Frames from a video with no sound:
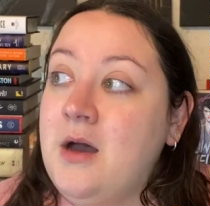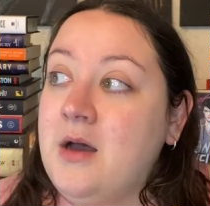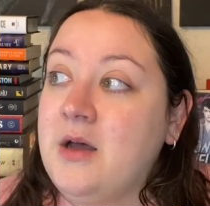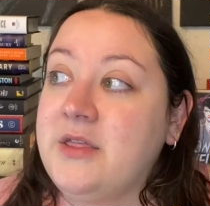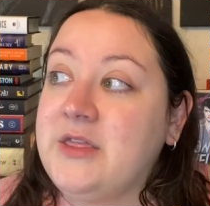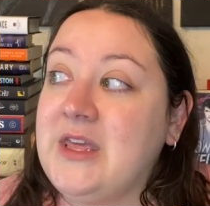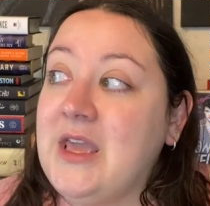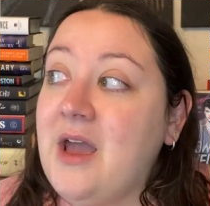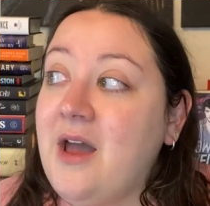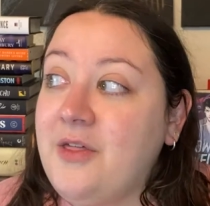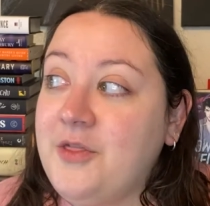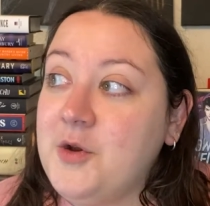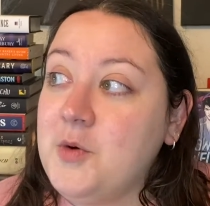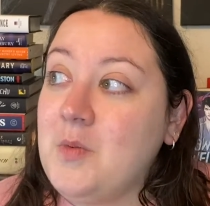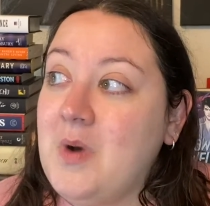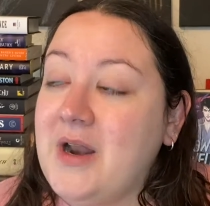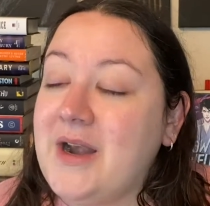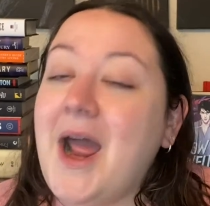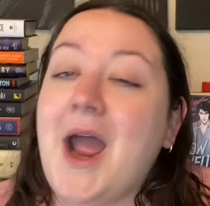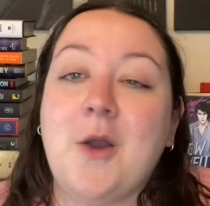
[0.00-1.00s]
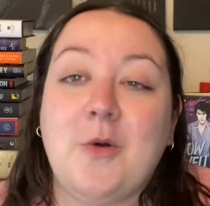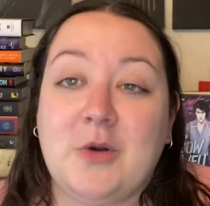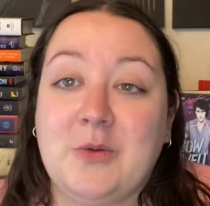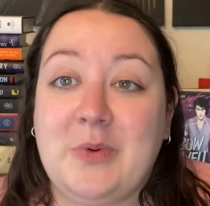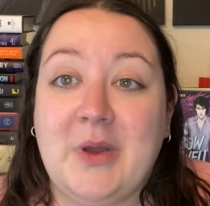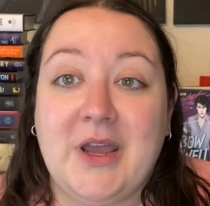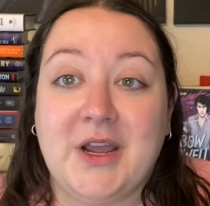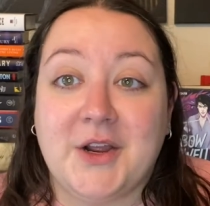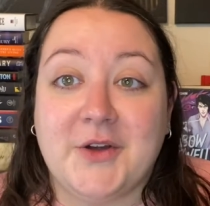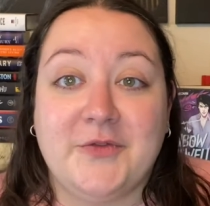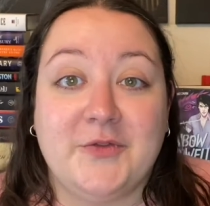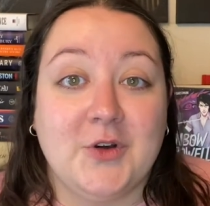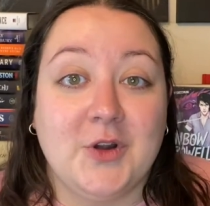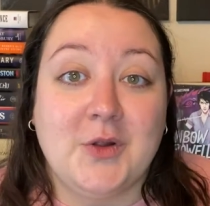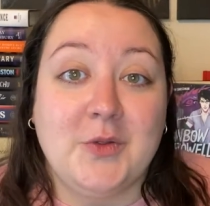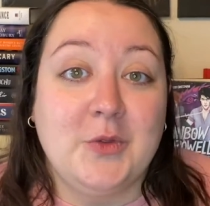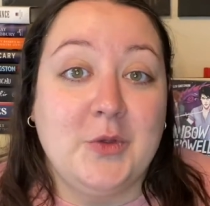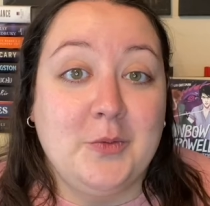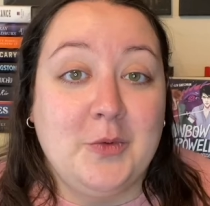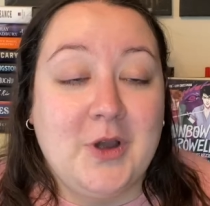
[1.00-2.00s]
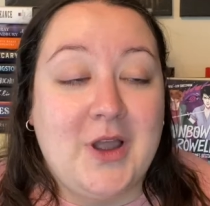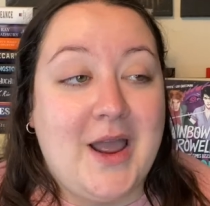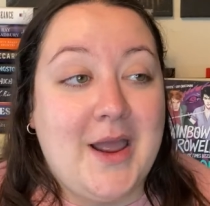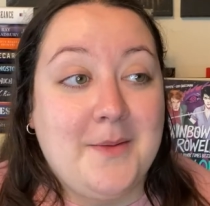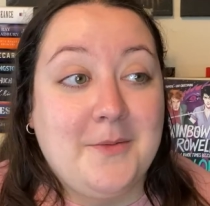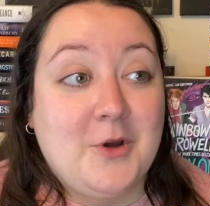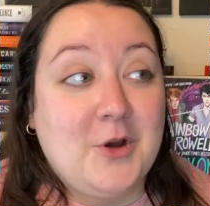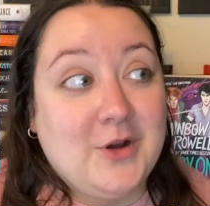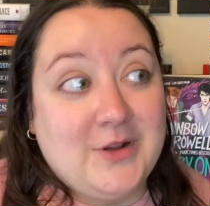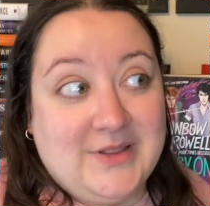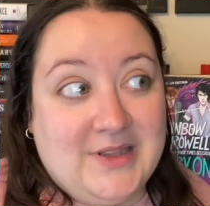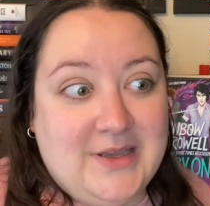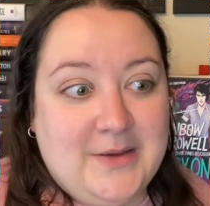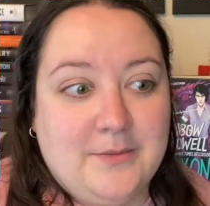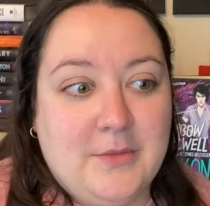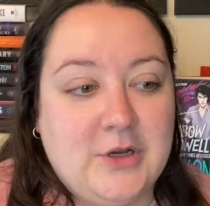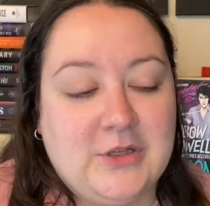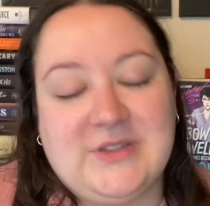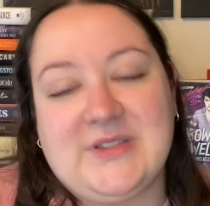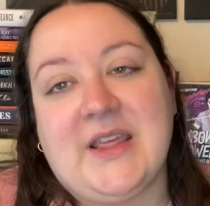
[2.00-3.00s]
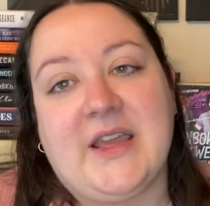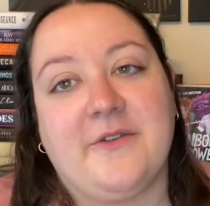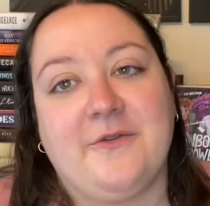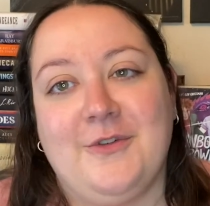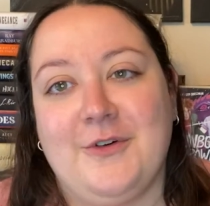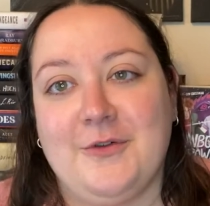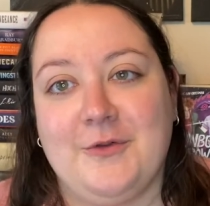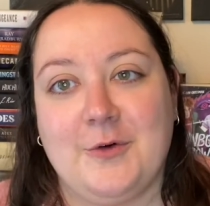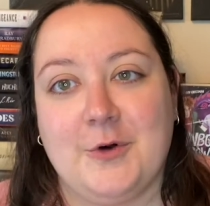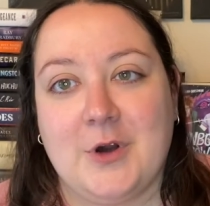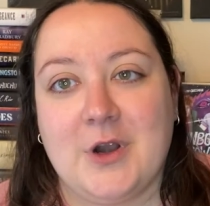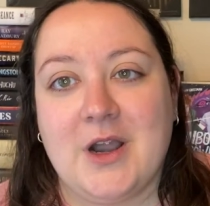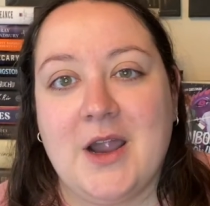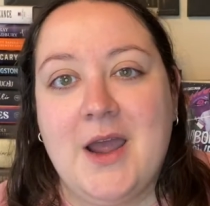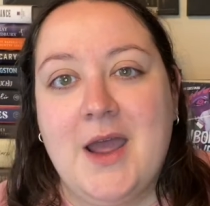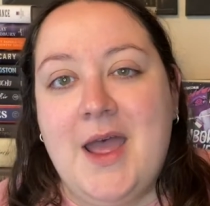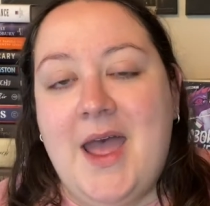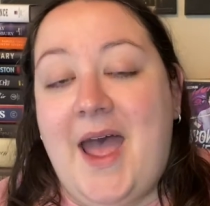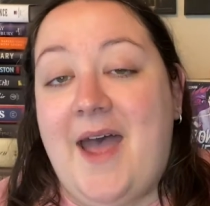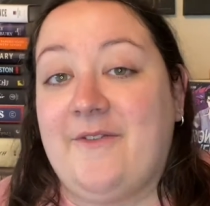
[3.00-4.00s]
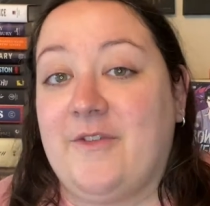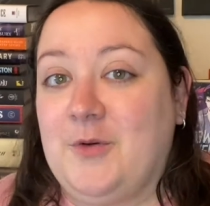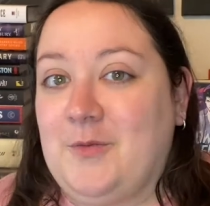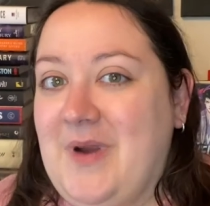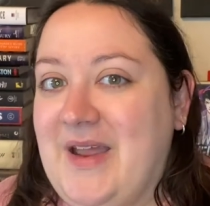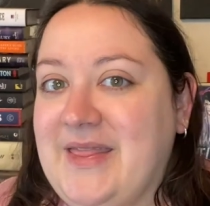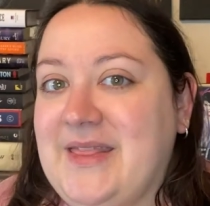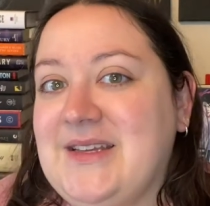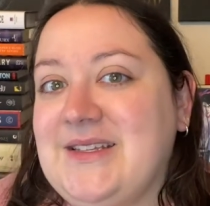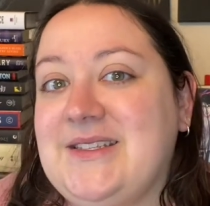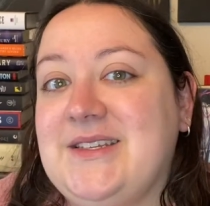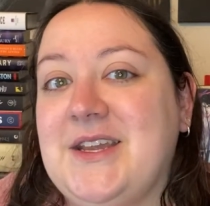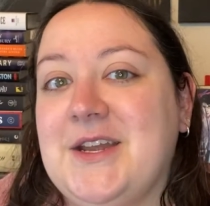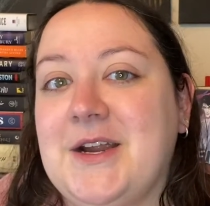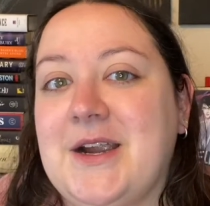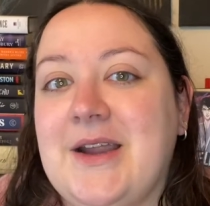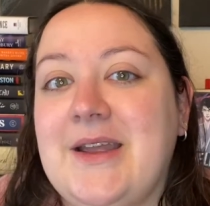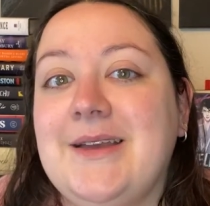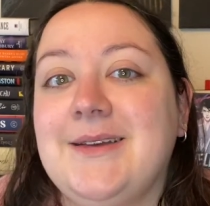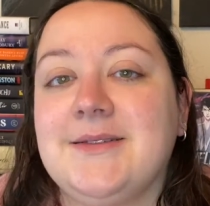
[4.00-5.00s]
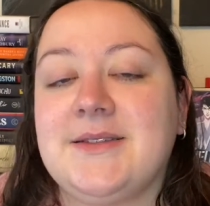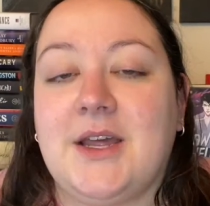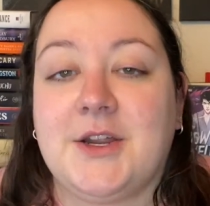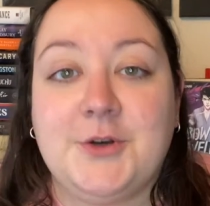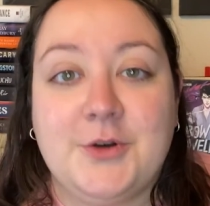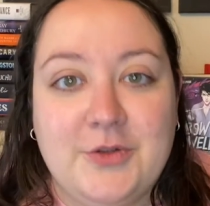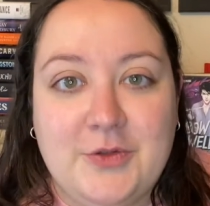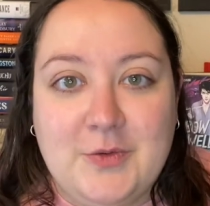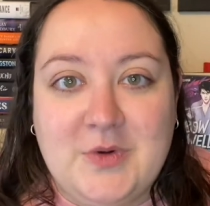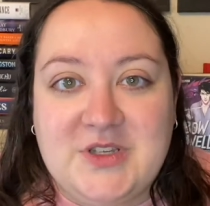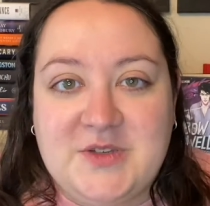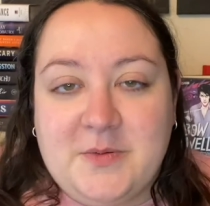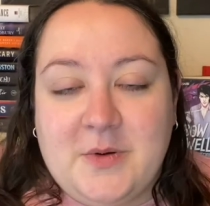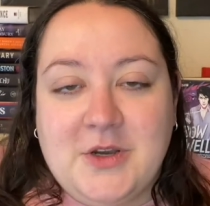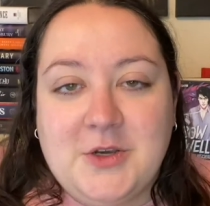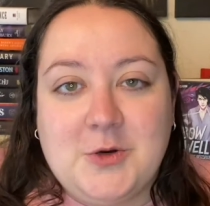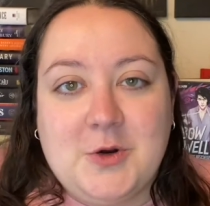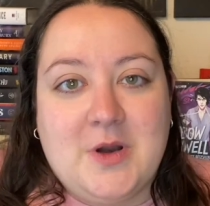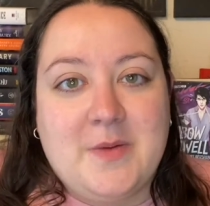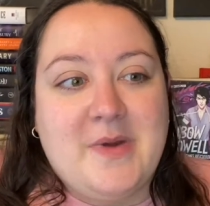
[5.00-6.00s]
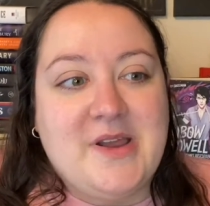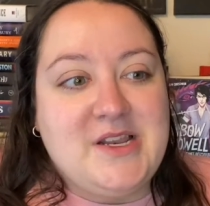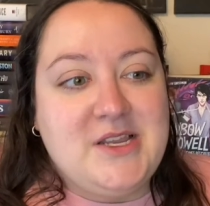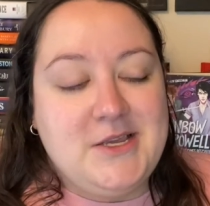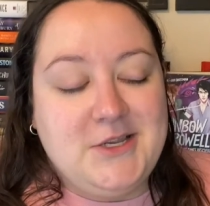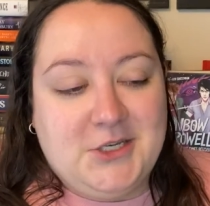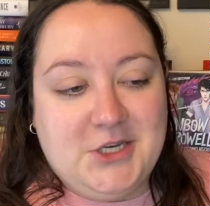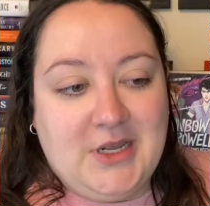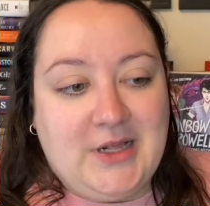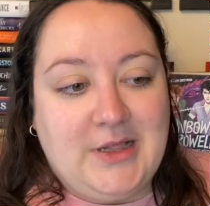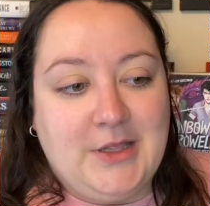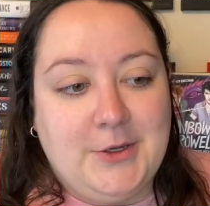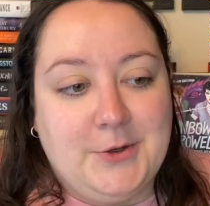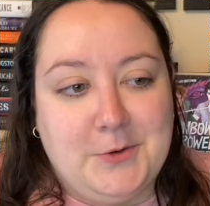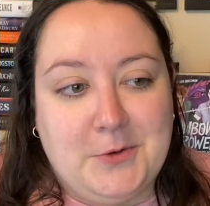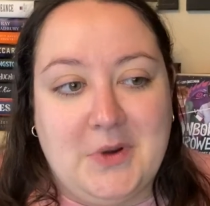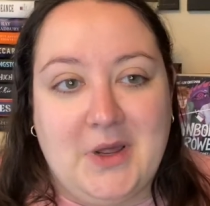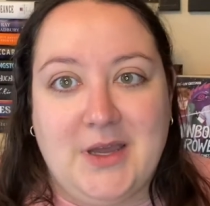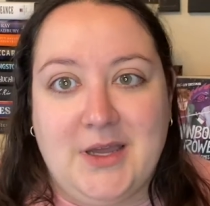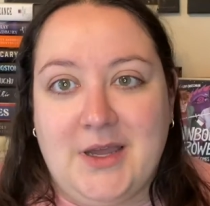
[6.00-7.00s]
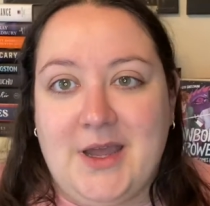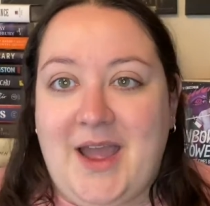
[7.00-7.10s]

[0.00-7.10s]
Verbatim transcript: The other one I would pick for the book I am currently most thankful for having read this year is Under the Whispering Door by T J Klune.